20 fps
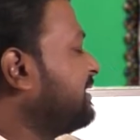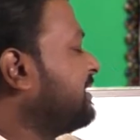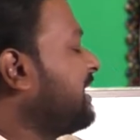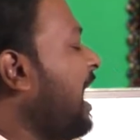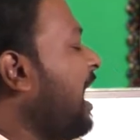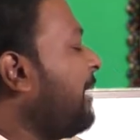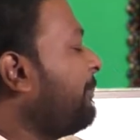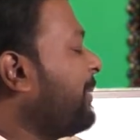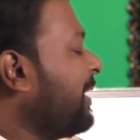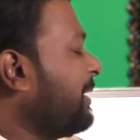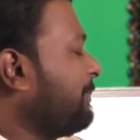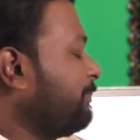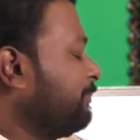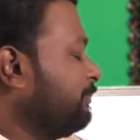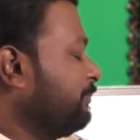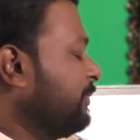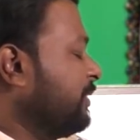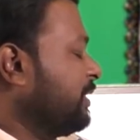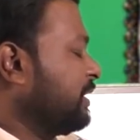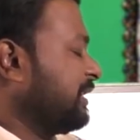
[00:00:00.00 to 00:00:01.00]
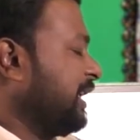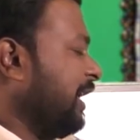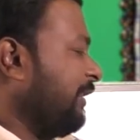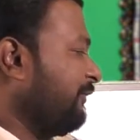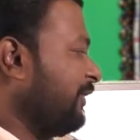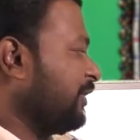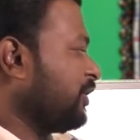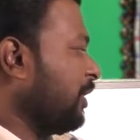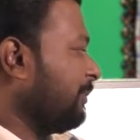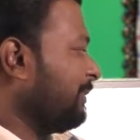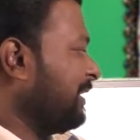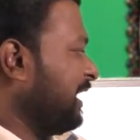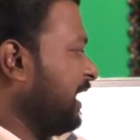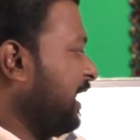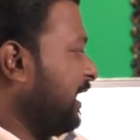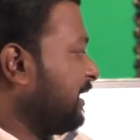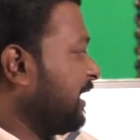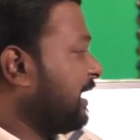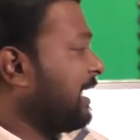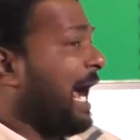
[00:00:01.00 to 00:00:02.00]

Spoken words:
is the upper surface of the layer. The